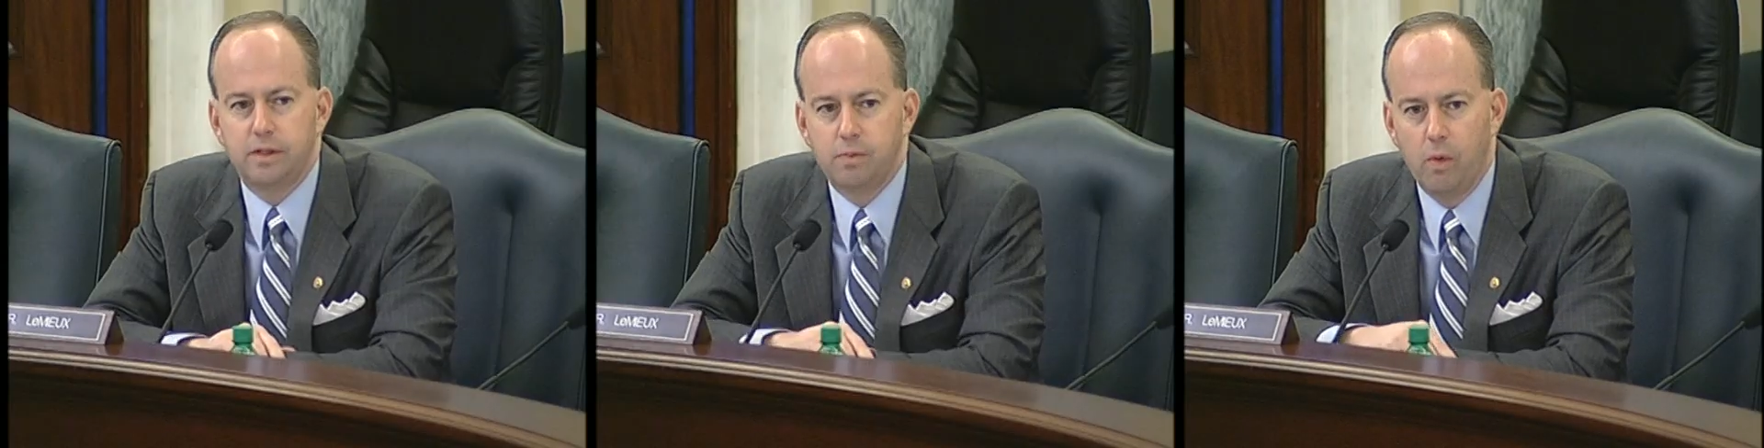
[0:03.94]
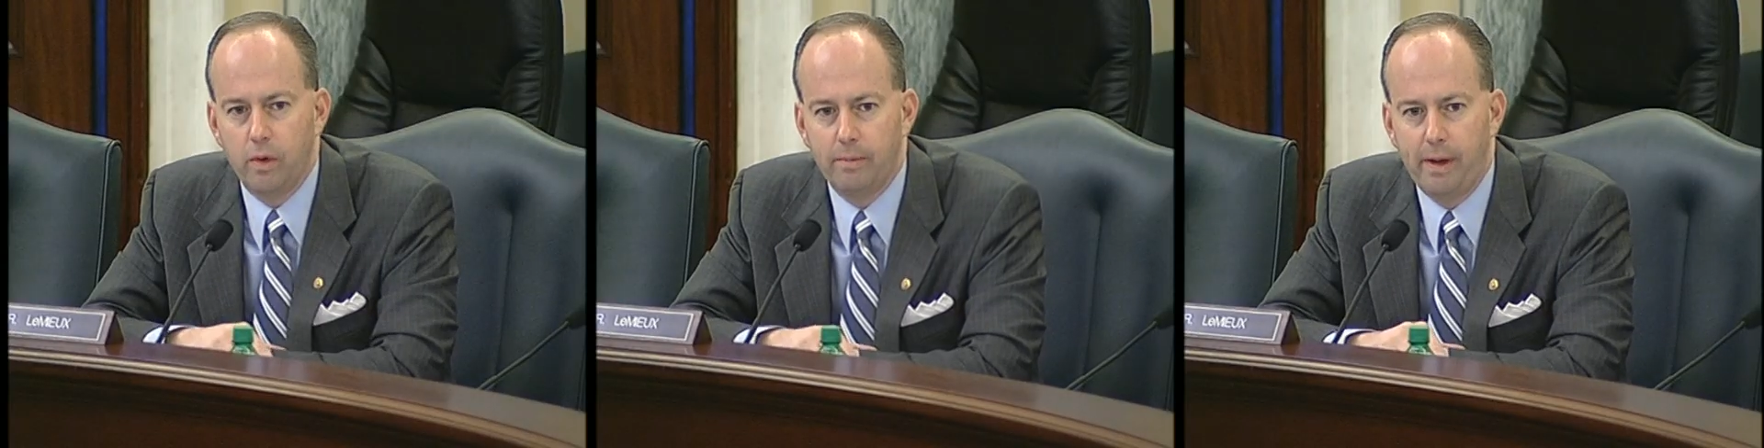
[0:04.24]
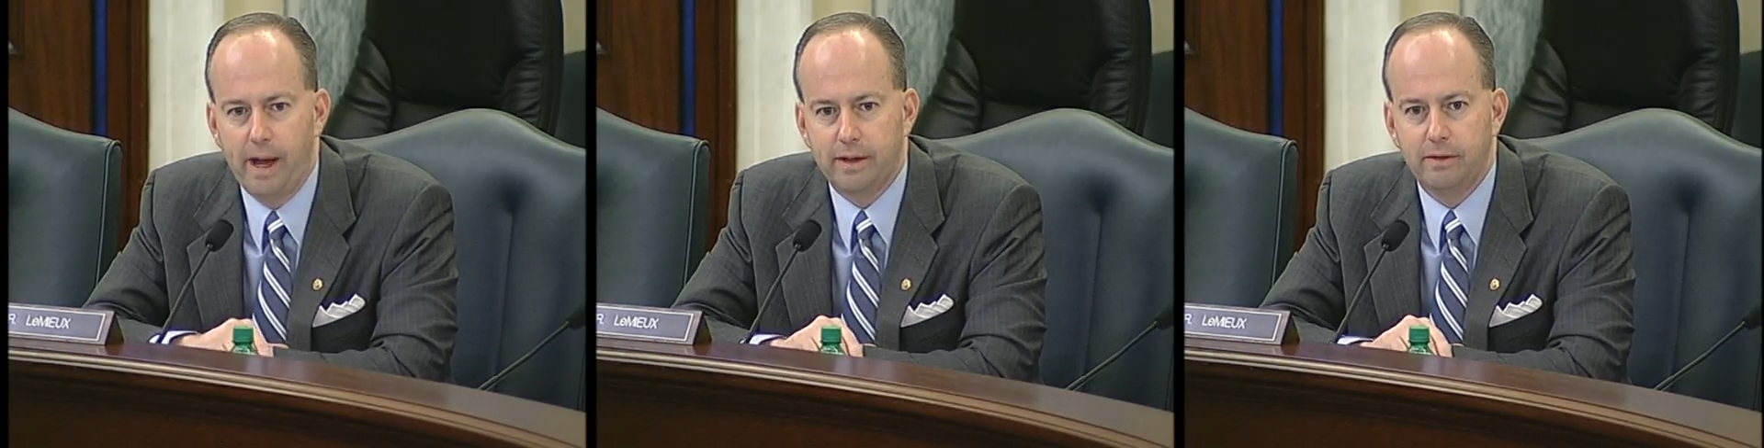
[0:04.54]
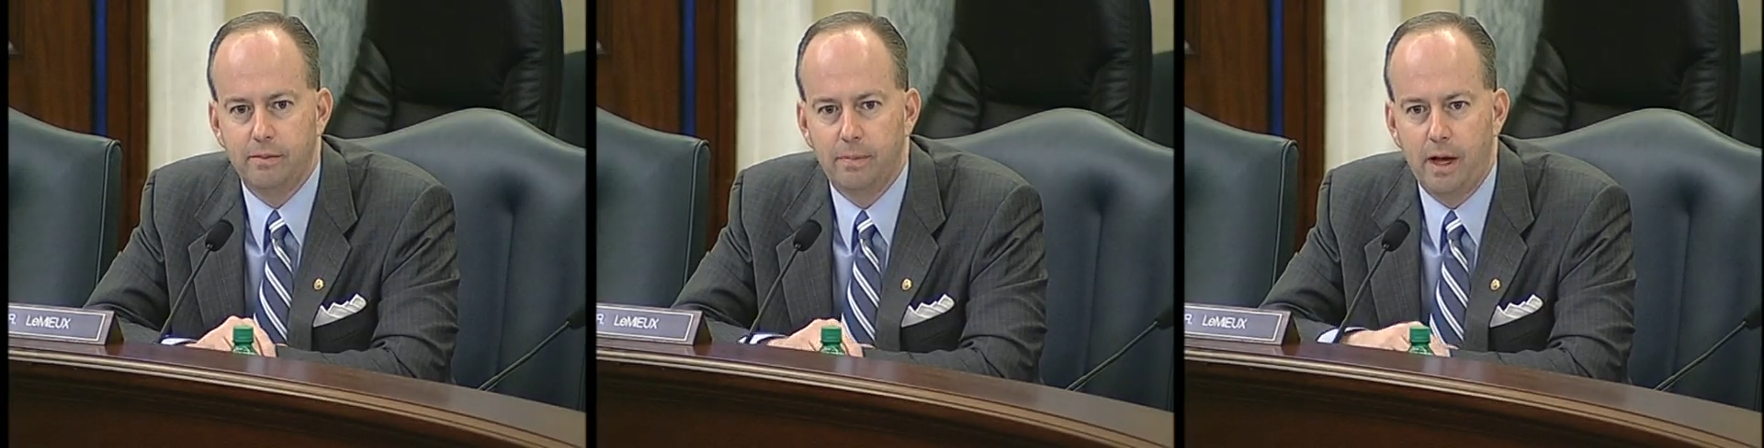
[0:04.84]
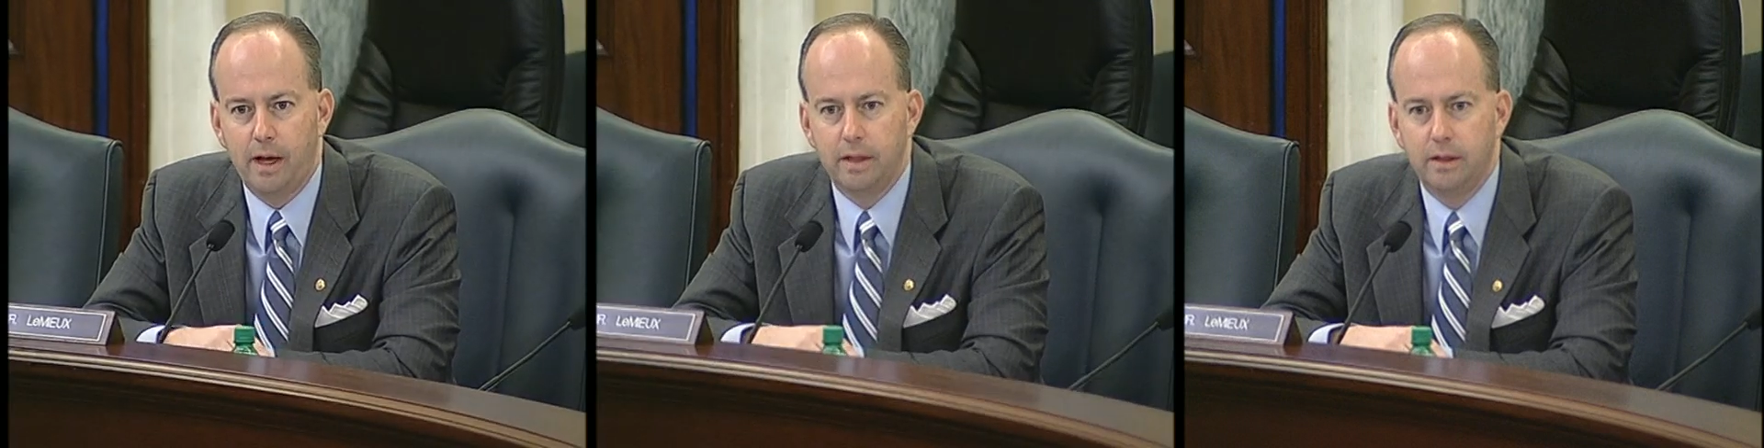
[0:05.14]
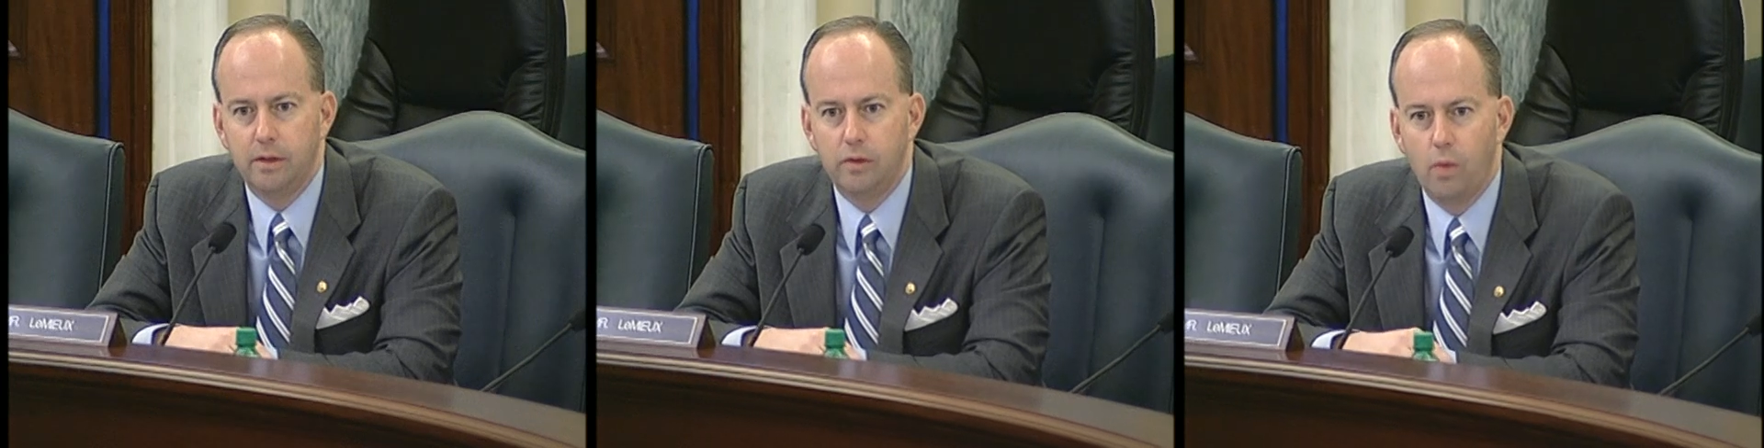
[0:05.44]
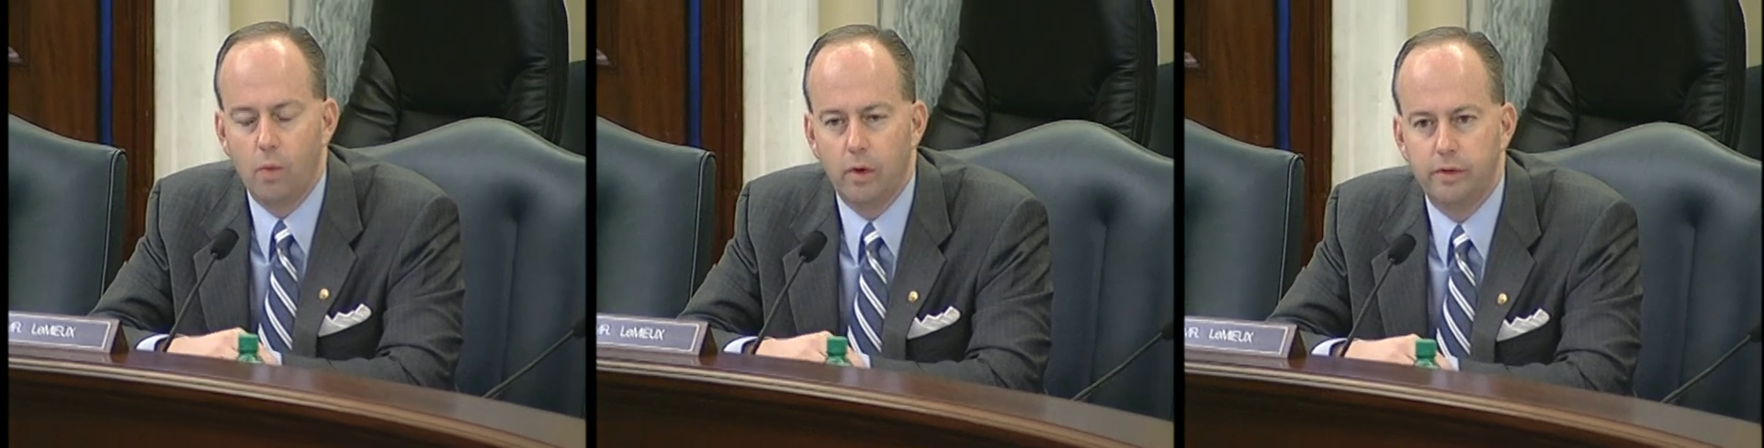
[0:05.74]
that's more impacted by the
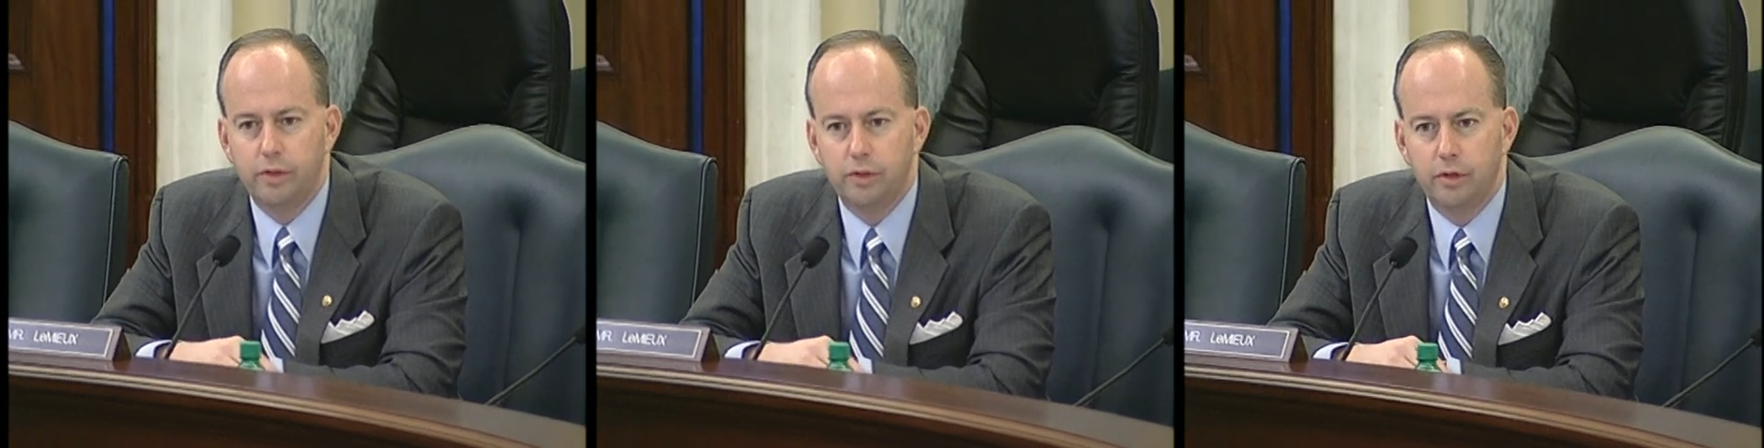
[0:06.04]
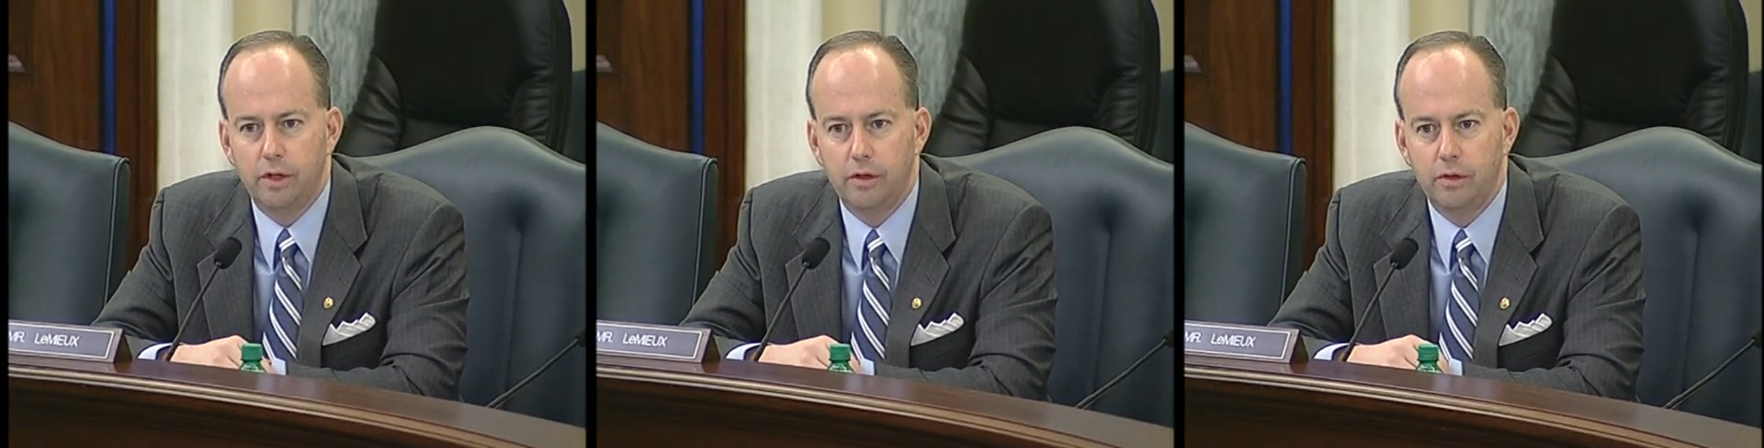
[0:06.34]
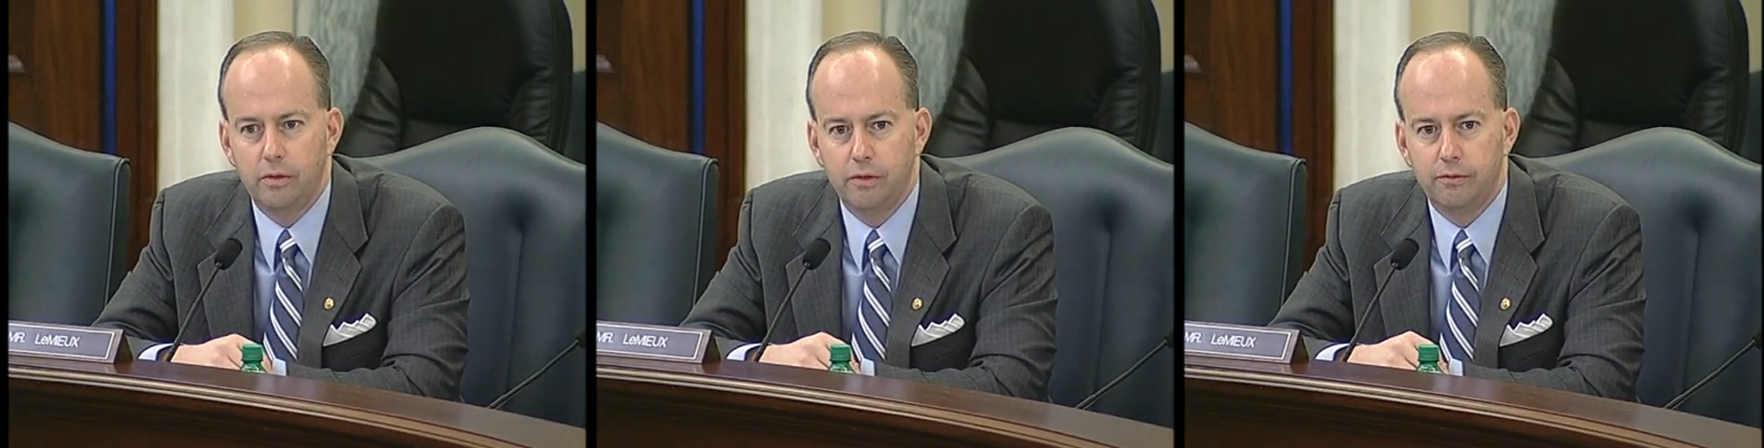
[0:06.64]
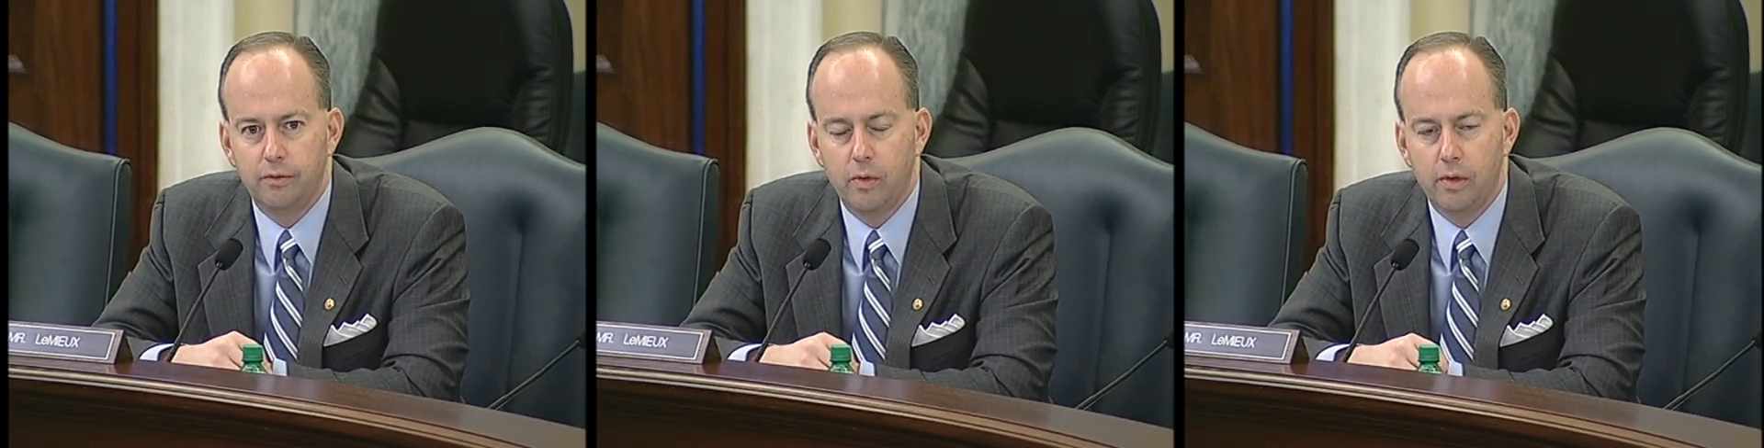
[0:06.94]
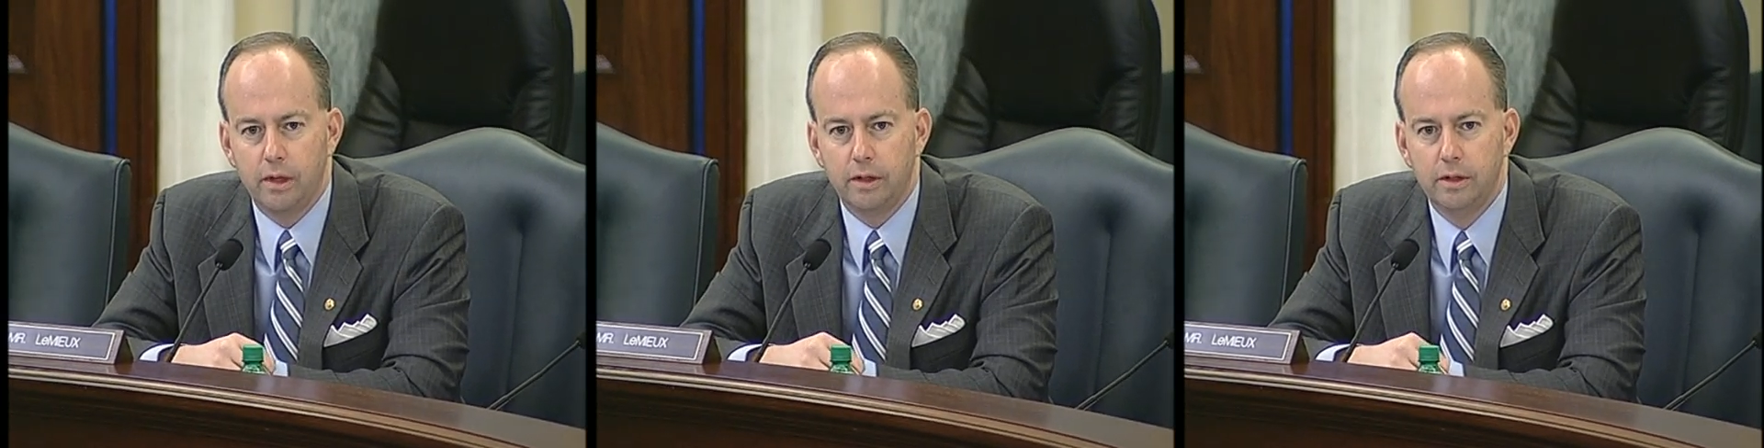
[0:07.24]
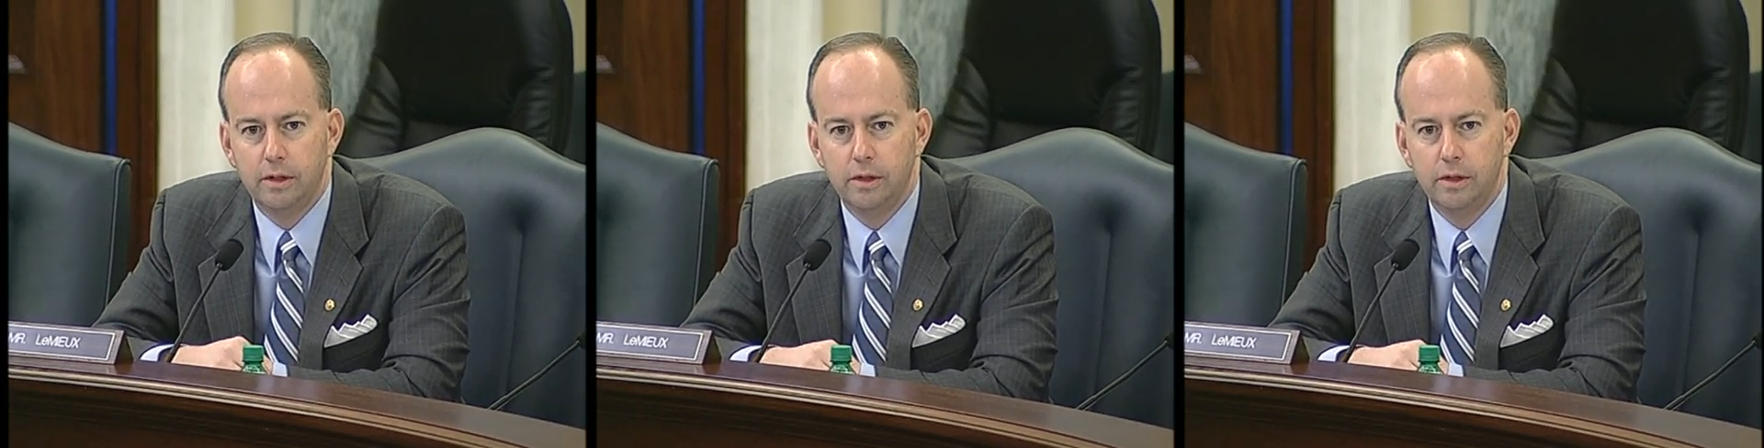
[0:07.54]
work that you're going to do than Florida.